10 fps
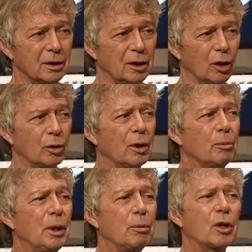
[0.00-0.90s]
You know,
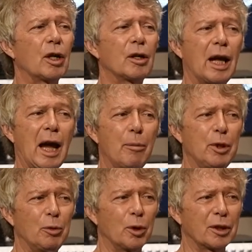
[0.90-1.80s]
people aren't
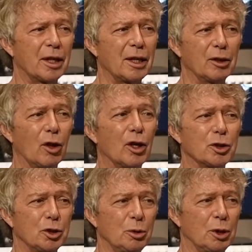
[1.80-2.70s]
happy working in all
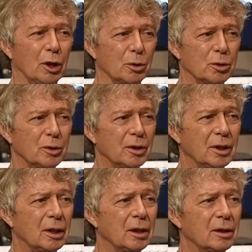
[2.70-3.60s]
studios. Right.
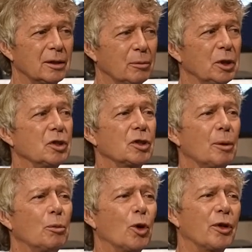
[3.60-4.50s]
I mean,
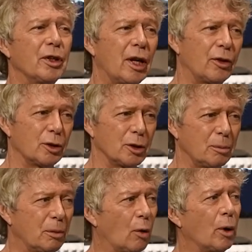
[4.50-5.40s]
some more than others.
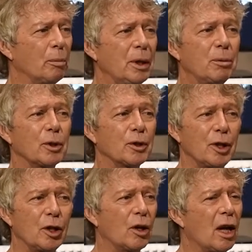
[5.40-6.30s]
But yeah. when people are
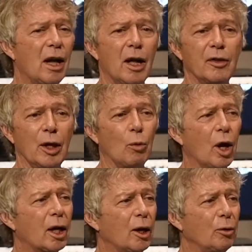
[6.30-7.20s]
here, they
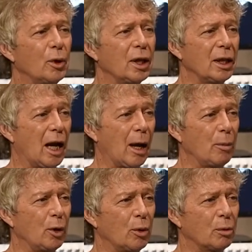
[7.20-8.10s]
walk out really
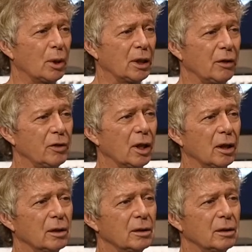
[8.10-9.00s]
happy with what they've
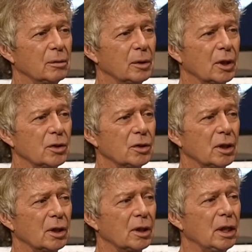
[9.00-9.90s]
done because
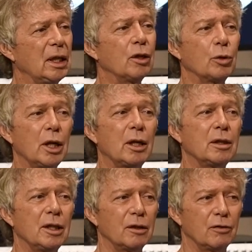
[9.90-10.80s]
uh, he
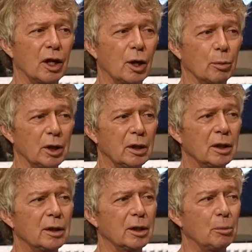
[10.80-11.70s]
created the environment
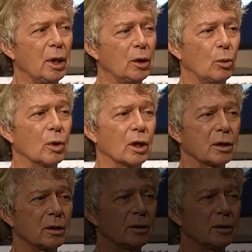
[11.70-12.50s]
that made it work.